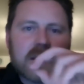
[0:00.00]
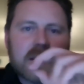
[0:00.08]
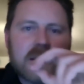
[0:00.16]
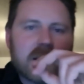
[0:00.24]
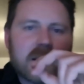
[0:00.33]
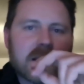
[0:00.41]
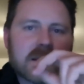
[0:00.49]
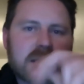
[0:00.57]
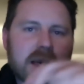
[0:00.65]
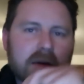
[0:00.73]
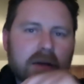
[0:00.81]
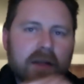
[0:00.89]
the
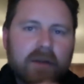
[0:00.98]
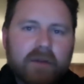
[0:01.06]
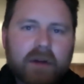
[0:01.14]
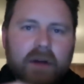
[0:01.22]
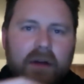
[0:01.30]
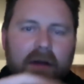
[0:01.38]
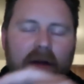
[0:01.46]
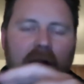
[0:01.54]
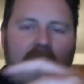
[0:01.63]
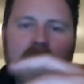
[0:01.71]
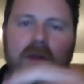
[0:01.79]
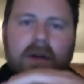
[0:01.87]
integrity of
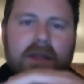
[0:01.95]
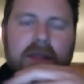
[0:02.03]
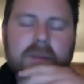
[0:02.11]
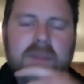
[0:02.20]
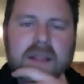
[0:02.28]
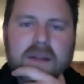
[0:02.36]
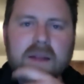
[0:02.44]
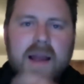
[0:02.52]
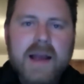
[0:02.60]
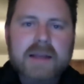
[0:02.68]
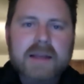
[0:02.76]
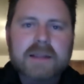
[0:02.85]
a, a how long
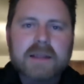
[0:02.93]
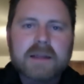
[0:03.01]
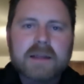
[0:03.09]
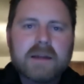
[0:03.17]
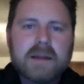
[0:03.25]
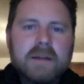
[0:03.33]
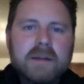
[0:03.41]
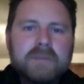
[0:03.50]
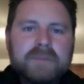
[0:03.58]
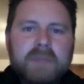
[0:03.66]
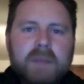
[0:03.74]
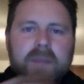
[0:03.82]
something lasted